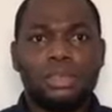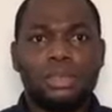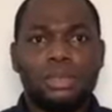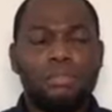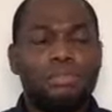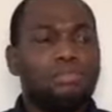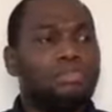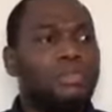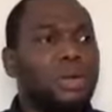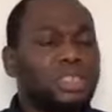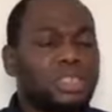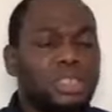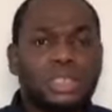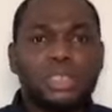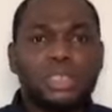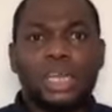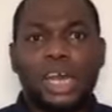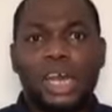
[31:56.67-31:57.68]
bought
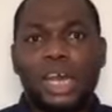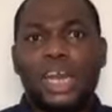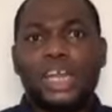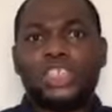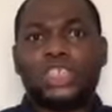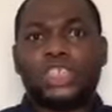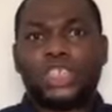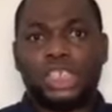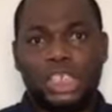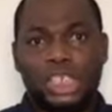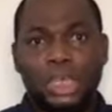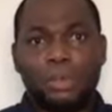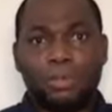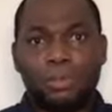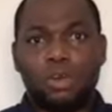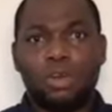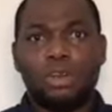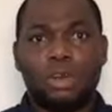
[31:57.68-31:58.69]
a
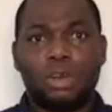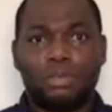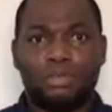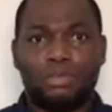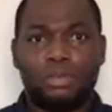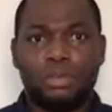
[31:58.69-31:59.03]
shipload of